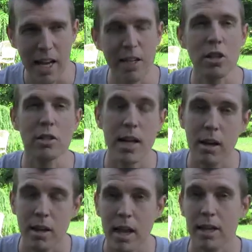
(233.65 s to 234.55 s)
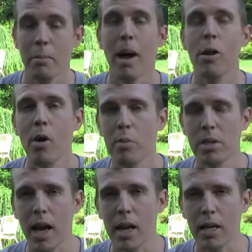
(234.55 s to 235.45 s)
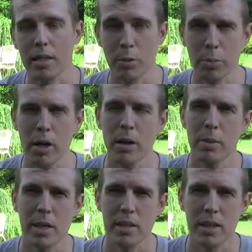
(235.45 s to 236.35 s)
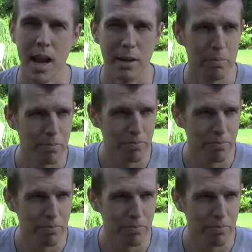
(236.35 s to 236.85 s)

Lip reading: And it turns out that my website is the prohibited site.